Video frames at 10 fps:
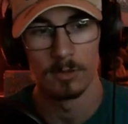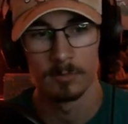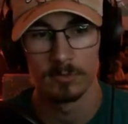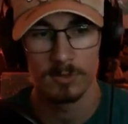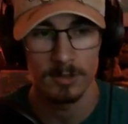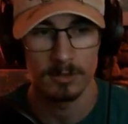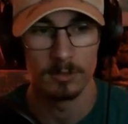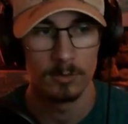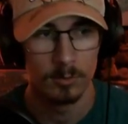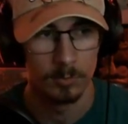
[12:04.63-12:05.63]
I'm stuck in a
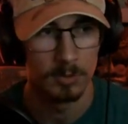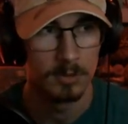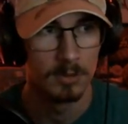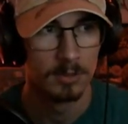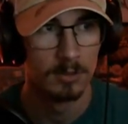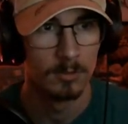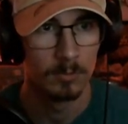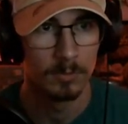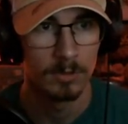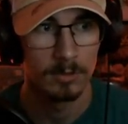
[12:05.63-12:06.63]
loop.
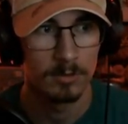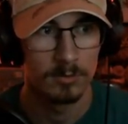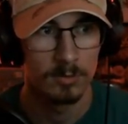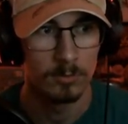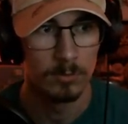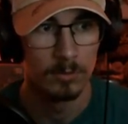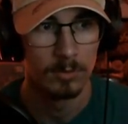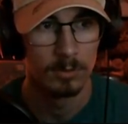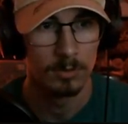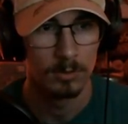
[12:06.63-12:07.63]
One of the two.
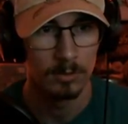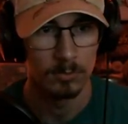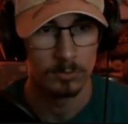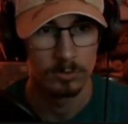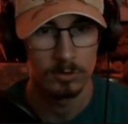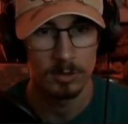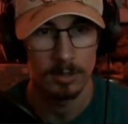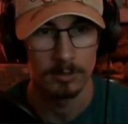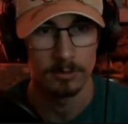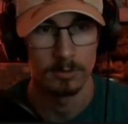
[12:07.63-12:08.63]
Oh shit.